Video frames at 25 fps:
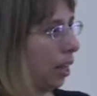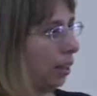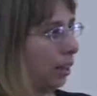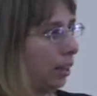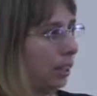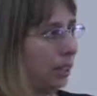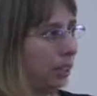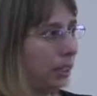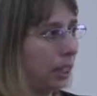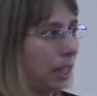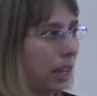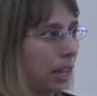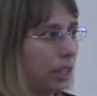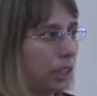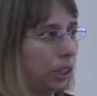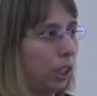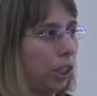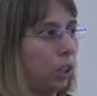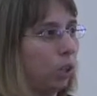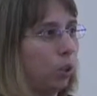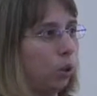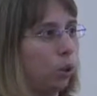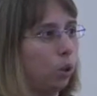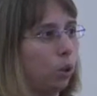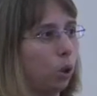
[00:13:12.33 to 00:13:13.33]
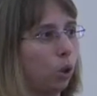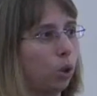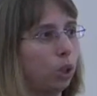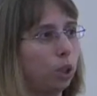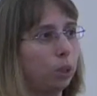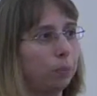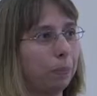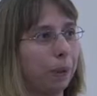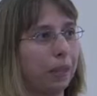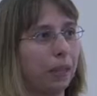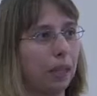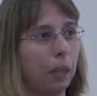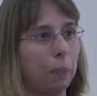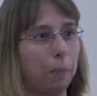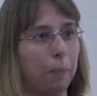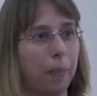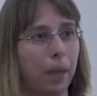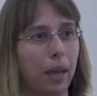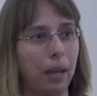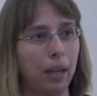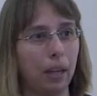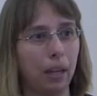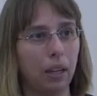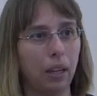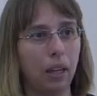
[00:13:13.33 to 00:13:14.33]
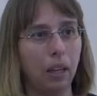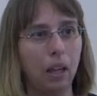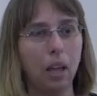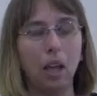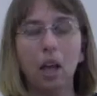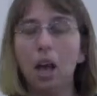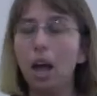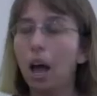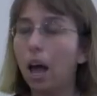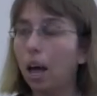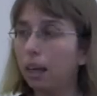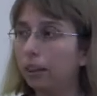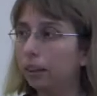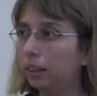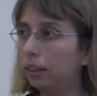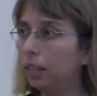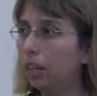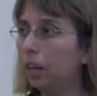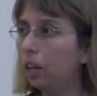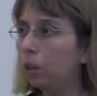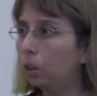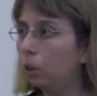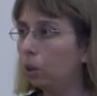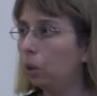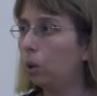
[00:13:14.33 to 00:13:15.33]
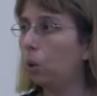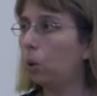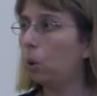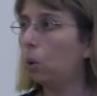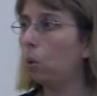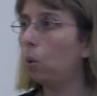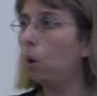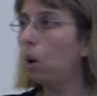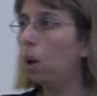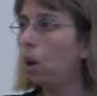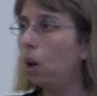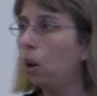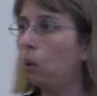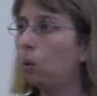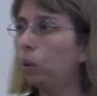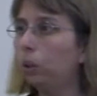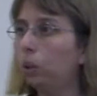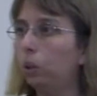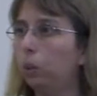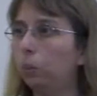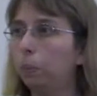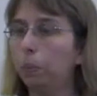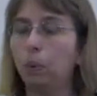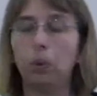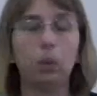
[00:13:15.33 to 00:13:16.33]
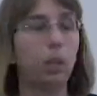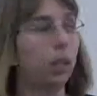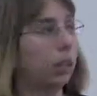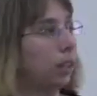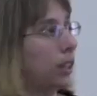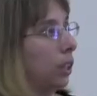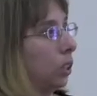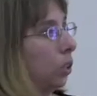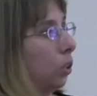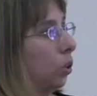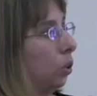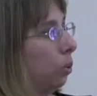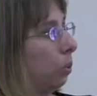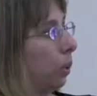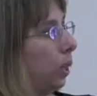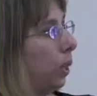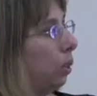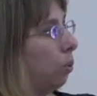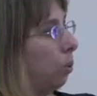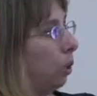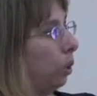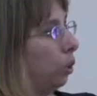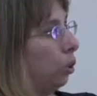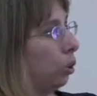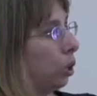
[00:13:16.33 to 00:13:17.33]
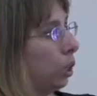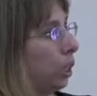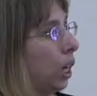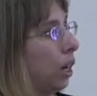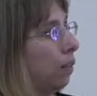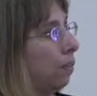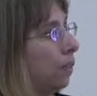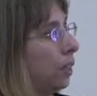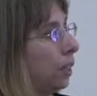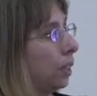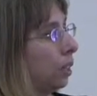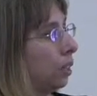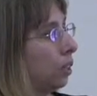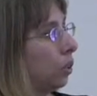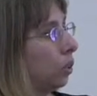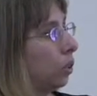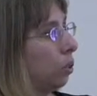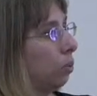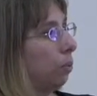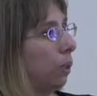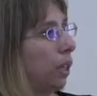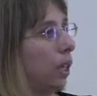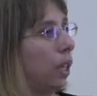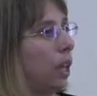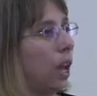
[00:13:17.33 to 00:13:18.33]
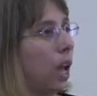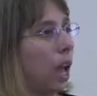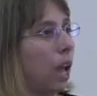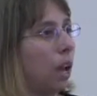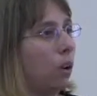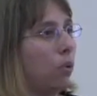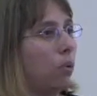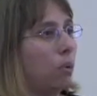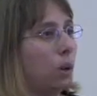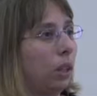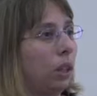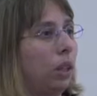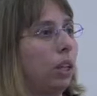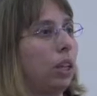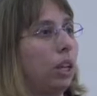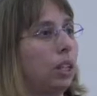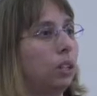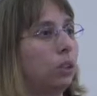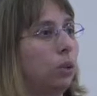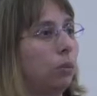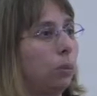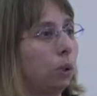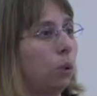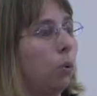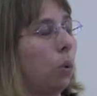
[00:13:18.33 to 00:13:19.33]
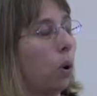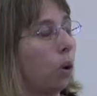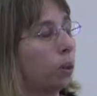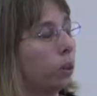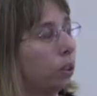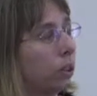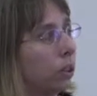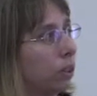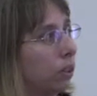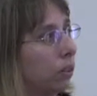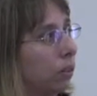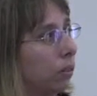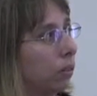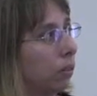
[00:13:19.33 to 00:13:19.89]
At this stage, you don't spend a penny until you know what your product is going to be, what your service is going to be, and what the customer wants.